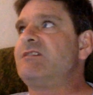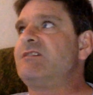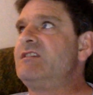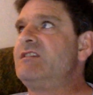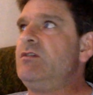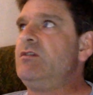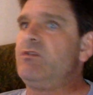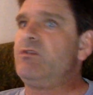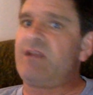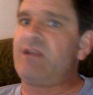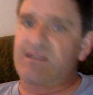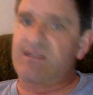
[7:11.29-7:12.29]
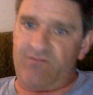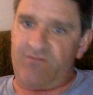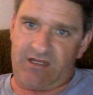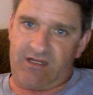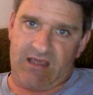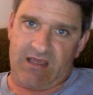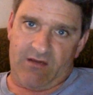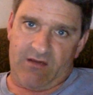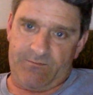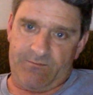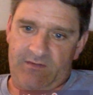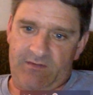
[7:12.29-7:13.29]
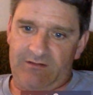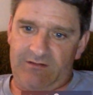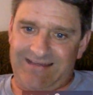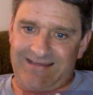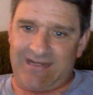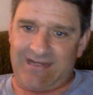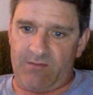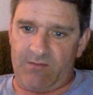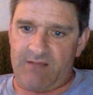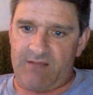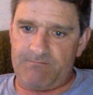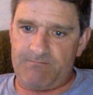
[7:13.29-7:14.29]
I'll see you in the next video. Later, man.